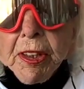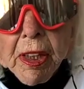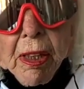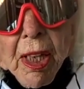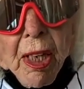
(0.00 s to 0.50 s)

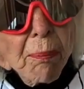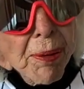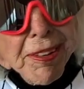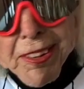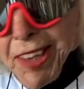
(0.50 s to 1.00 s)
City,
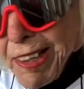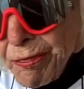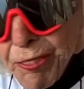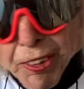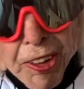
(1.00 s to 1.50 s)
but
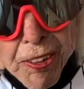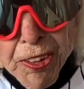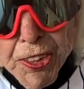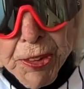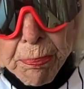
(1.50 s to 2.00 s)
not for
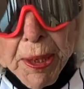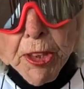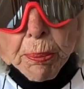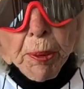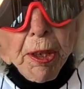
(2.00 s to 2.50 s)
girls
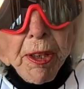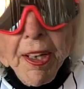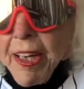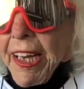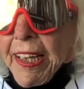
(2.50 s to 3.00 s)

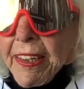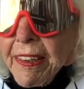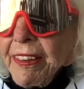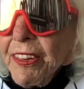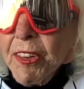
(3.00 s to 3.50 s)
baseball.
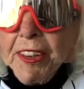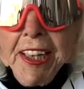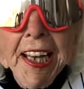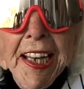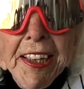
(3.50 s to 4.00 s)
And you
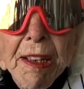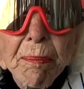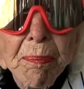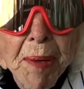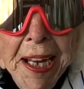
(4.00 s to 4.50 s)
can't
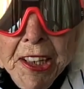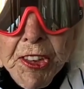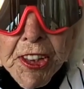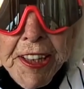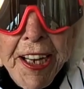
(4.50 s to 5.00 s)

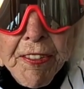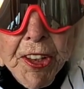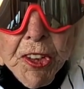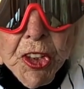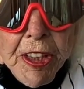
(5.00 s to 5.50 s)
imagine how
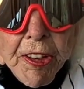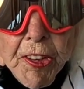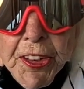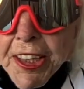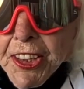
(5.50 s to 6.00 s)
those
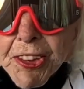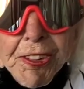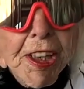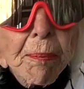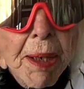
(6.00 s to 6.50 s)
little things
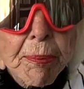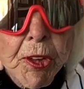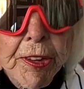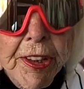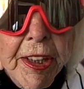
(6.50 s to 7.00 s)
will come up
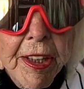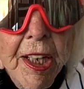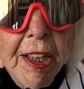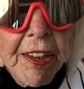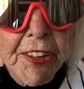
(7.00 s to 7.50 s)
to you,
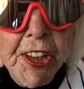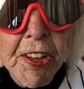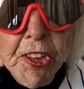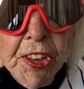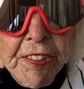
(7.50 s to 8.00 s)

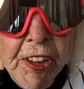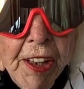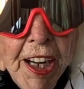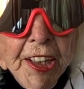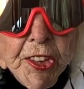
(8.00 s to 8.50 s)
tears in
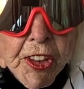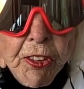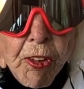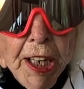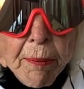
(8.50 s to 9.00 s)
their eyes, and
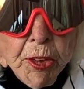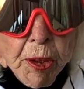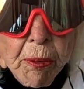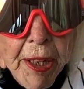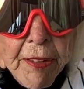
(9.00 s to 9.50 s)
grabs
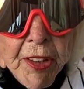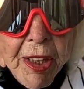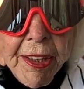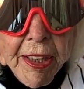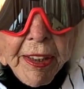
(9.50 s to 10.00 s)
you around the
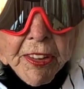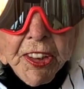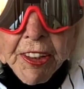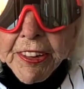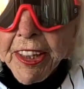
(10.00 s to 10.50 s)
leg and
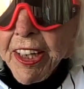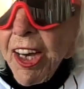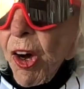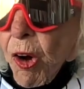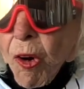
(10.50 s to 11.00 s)
tell you,
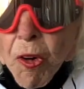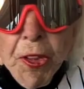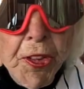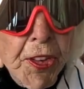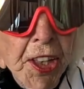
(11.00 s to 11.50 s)
oh,
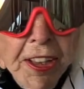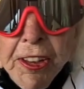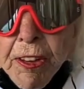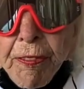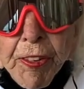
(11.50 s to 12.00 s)

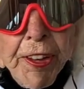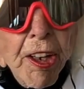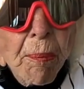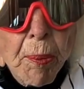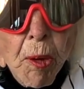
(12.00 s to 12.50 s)
thank you for
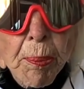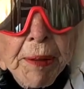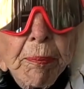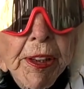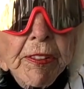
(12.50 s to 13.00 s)
help
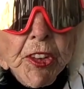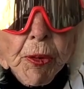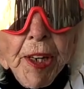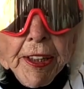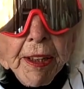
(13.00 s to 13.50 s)
open me
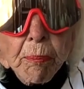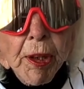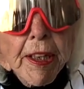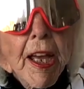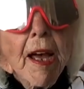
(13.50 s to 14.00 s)
so I can
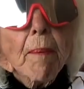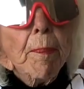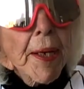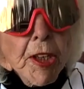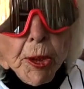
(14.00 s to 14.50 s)
play
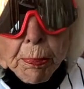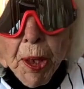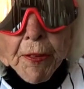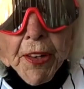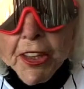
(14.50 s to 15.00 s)

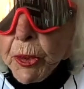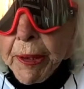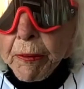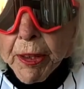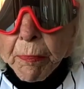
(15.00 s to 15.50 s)
baseball. That's
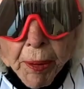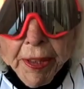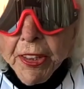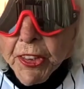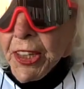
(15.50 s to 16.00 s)
what I want to
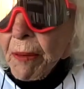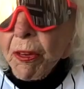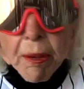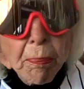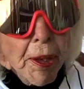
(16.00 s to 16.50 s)
play is I
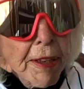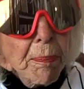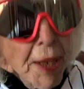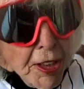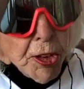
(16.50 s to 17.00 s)
want to play
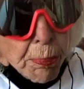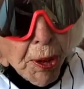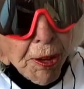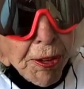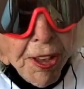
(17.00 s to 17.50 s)

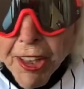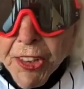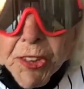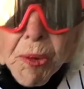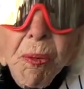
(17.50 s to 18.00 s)
baseball.
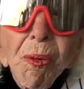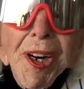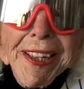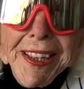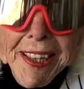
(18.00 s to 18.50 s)
So
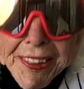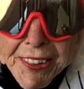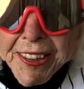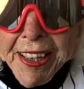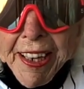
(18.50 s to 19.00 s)
why
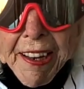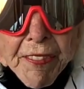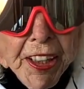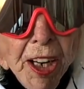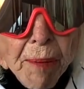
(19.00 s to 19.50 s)
can't they
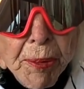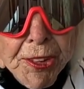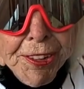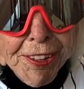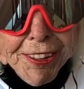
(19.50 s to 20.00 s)
have the
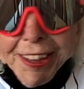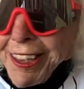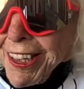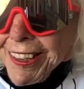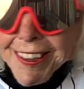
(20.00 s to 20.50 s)
opportunity?
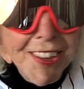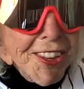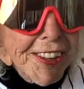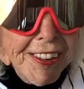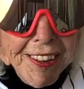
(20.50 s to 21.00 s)

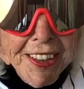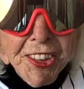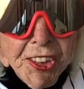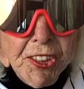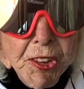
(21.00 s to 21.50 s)
Let's
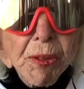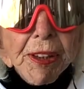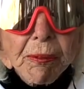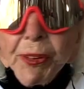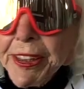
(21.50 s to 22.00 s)
let's do
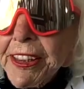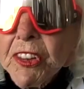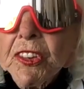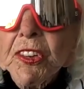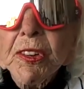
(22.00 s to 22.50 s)
it. We
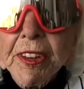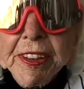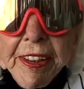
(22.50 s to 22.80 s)
can do